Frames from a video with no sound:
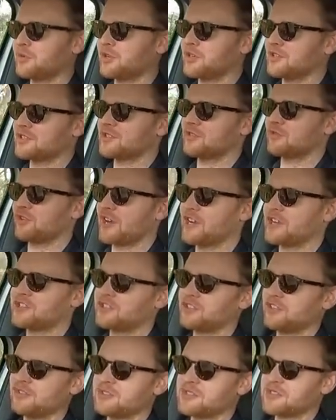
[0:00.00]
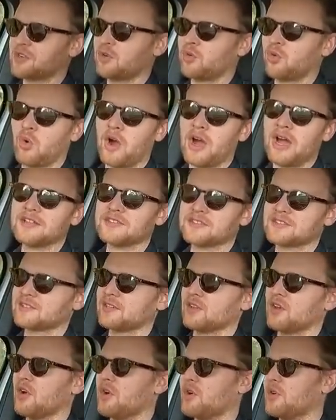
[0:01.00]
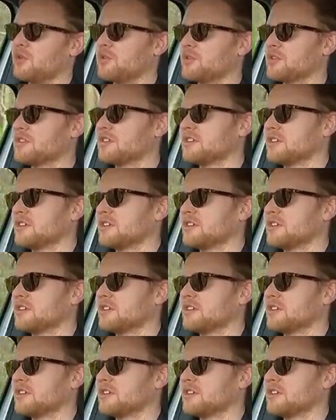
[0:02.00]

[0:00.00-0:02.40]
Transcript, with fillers: because the ratio is quite slow,